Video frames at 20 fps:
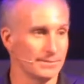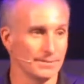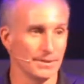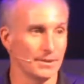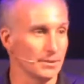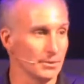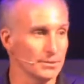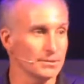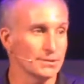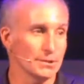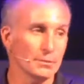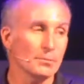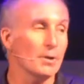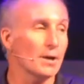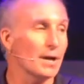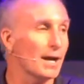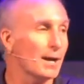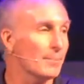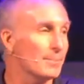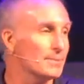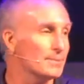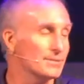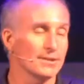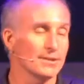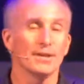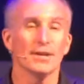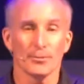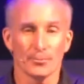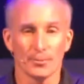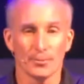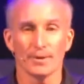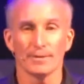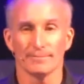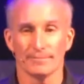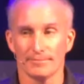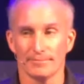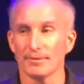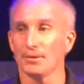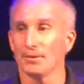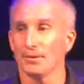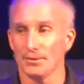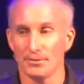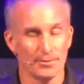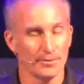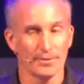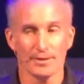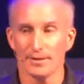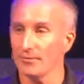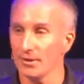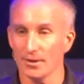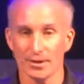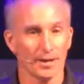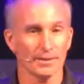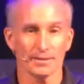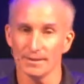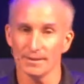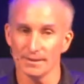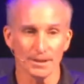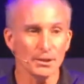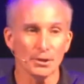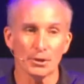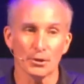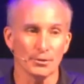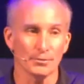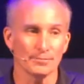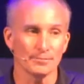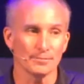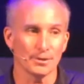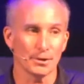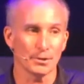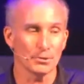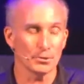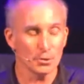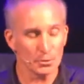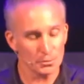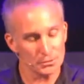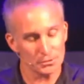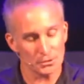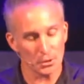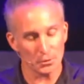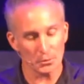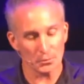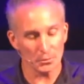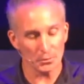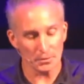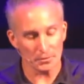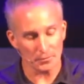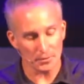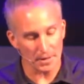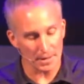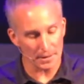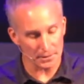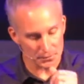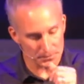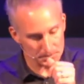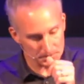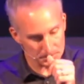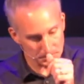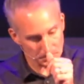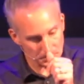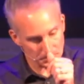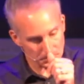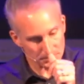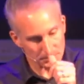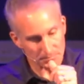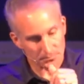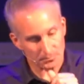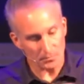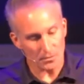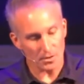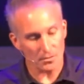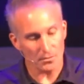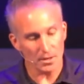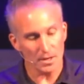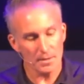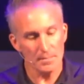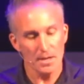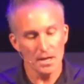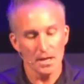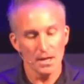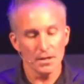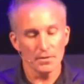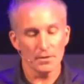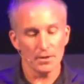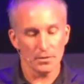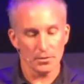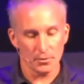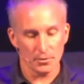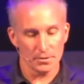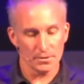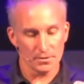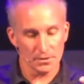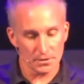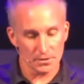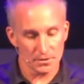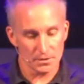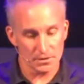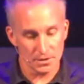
And you'll see what happens when, when you don't have a godly leader. Okay, you'll go south really fast. All right? The authorities exist,